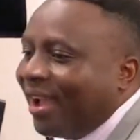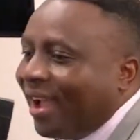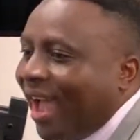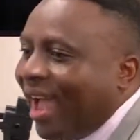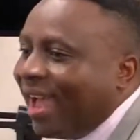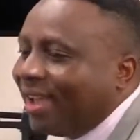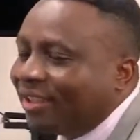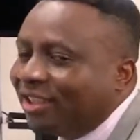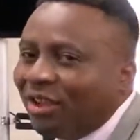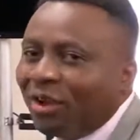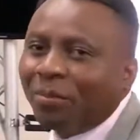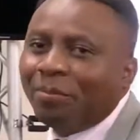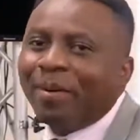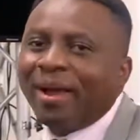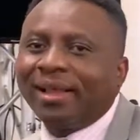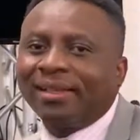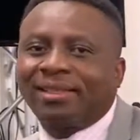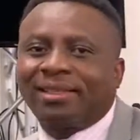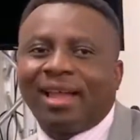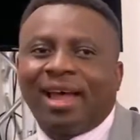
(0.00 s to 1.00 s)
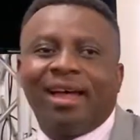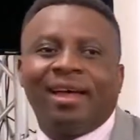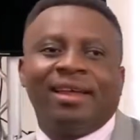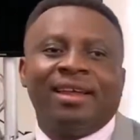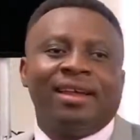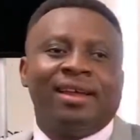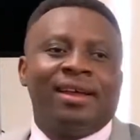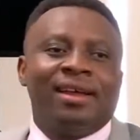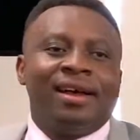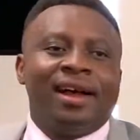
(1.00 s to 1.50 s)
as your pastor,
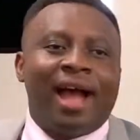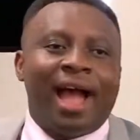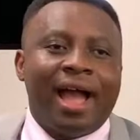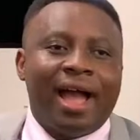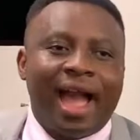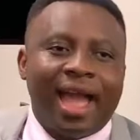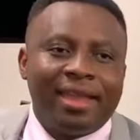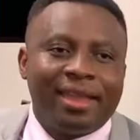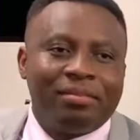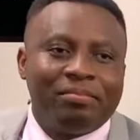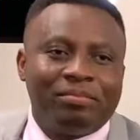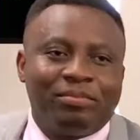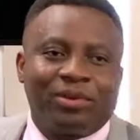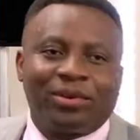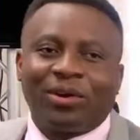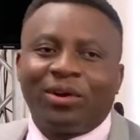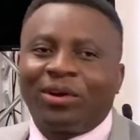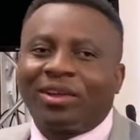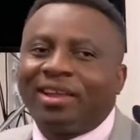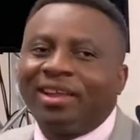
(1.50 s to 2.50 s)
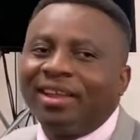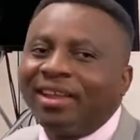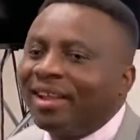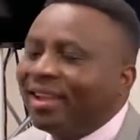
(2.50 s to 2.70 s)
I am broke.